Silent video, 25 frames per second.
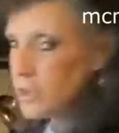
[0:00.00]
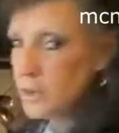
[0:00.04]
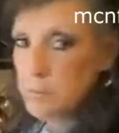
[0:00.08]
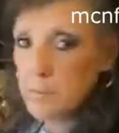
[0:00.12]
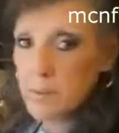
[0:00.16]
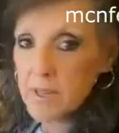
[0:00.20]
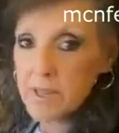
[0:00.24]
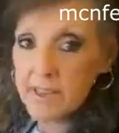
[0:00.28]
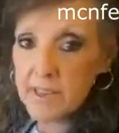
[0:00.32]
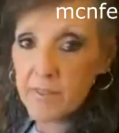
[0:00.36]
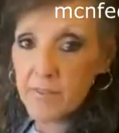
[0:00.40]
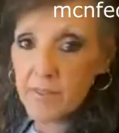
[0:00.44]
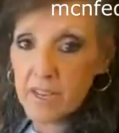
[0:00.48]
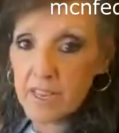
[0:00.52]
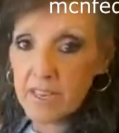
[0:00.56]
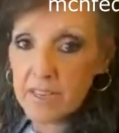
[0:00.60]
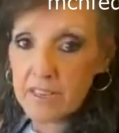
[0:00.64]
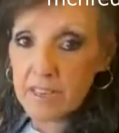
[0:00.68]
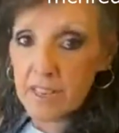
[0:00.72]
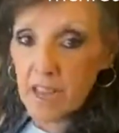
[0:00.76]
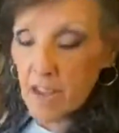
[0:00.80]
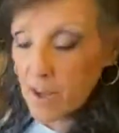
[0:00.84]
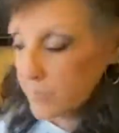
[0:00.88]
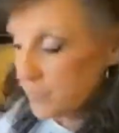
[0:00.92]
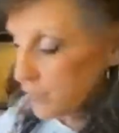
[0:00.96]
can you believe
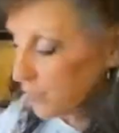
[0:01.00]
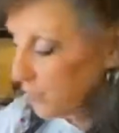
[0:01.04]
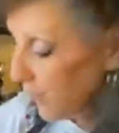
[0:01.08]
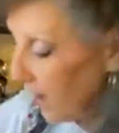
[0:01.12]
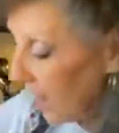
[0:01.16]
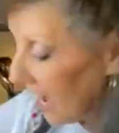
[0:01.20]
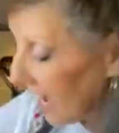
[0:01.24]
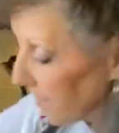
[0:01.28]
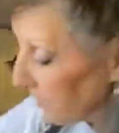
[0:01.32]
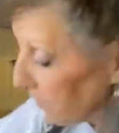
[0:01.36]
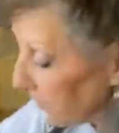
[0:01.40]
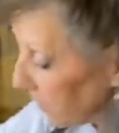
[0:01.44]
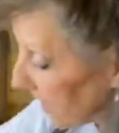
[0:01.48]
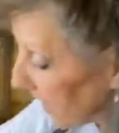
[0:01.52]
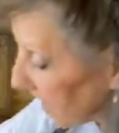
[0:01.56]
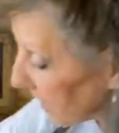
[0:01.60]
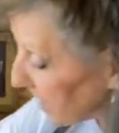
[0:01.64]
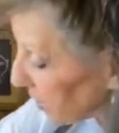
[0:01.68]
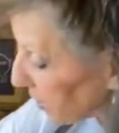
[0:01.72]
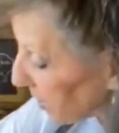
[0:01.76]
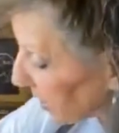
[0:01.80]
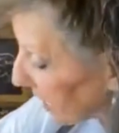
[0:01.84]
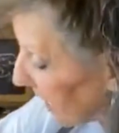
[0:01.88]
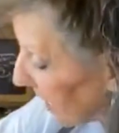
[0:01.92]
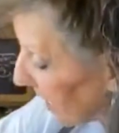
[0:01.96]
this? A
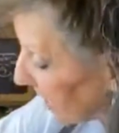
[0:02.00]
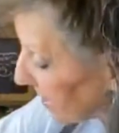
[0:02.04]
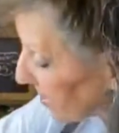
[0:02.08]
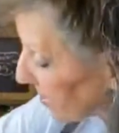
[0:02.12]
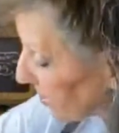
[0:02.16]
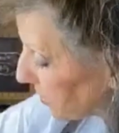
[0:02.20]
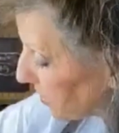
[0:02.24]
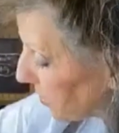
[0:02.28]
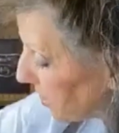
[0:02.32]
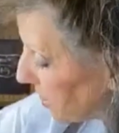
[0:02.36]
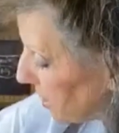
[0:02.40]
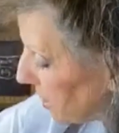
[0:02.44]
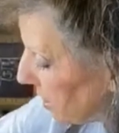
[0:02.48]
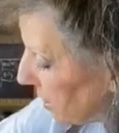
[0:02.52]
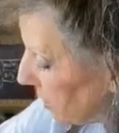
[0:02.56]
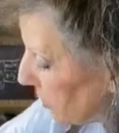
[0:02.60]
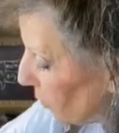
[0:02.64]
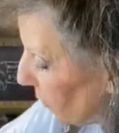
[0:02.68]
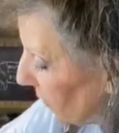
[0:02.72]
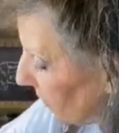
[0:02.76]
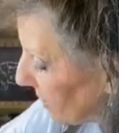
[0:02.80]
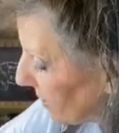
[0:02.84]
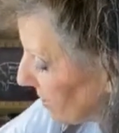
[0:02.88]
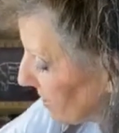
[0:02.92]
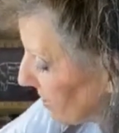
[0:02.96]
5-layer casserole?
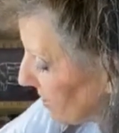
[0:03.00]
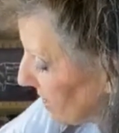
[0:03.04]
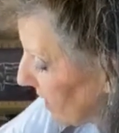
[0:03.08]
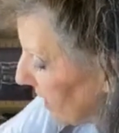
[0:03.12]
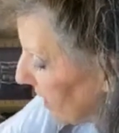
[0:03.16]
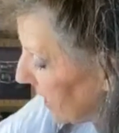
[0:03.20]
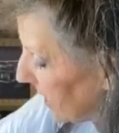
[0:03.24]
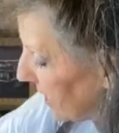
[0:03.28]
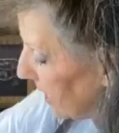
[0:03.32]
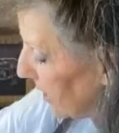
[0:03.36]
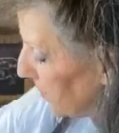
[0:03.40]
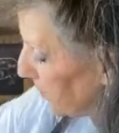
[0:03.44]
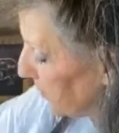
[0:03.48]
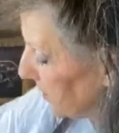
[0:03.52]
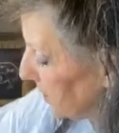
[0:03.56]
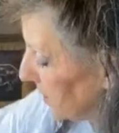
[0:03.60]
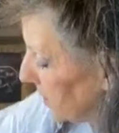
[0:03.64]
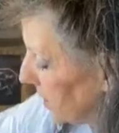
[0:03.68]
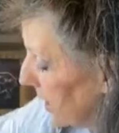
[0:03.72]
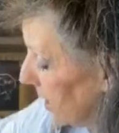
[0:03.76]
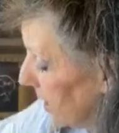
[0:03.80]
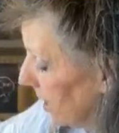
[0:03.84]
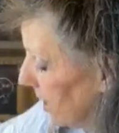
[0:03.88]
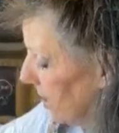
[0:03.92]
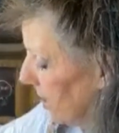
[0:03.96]
When does that
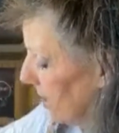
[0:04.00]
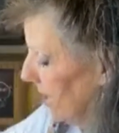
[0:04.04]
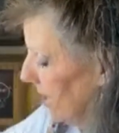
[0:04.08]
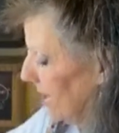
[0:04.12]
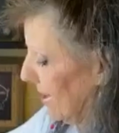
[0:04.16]
happen?